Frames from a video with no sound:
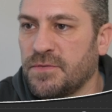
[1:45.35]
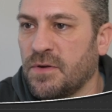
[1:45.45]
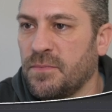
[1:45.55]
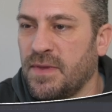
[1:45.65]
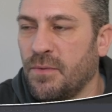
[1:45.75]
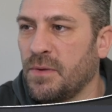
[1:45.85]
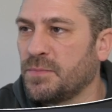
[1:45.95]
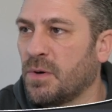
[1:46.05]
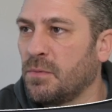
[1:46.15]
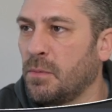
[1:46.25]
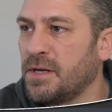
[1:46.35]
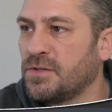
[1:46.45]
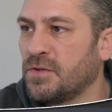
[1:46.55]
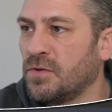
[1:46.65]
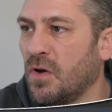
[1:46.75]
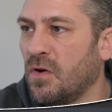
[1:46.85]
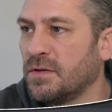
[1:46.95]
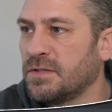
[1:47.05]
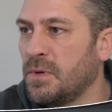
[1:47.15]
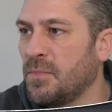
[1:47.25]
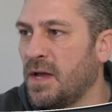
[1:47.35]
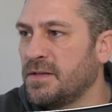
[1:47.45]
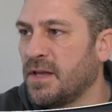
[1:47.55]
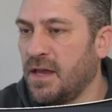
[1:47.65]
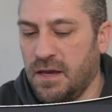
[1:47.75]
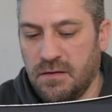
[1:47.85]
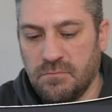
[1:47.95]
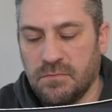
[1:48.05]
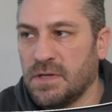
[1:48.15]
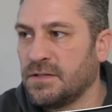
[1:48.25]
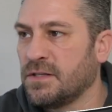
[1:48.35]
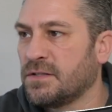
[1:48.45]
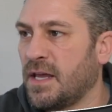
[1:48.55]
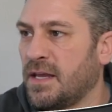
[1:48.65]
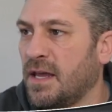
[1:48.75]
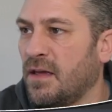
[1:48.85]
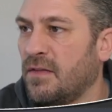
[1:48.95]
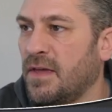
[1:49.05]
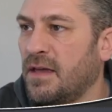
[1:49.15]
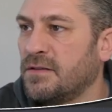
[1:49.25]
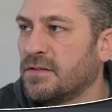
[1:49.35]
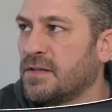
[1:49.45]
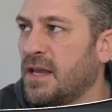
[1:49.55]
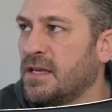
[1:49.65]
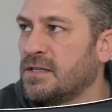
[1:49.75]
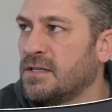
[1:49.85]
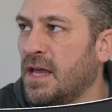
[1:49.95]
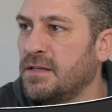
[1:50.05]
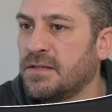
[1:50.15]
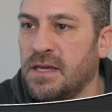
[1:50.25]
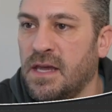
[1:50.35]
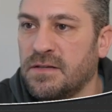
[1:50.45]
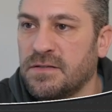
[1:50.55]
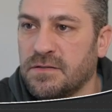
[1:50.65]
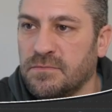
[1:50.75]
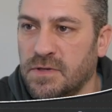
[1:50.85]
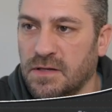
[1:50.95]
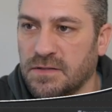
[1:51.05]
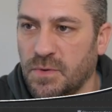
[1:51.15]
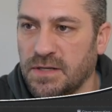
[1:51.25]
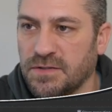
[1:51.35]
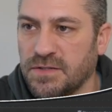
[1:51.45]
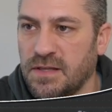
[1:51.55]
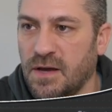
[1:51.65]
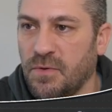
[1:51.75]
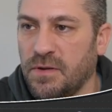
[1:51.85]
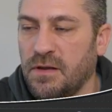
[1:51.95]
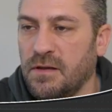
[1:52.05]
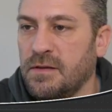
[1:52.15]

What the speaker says: So that one's probably too long. So we might say, let's just take out that and just say contains ES. Yeah, so we can see that one there.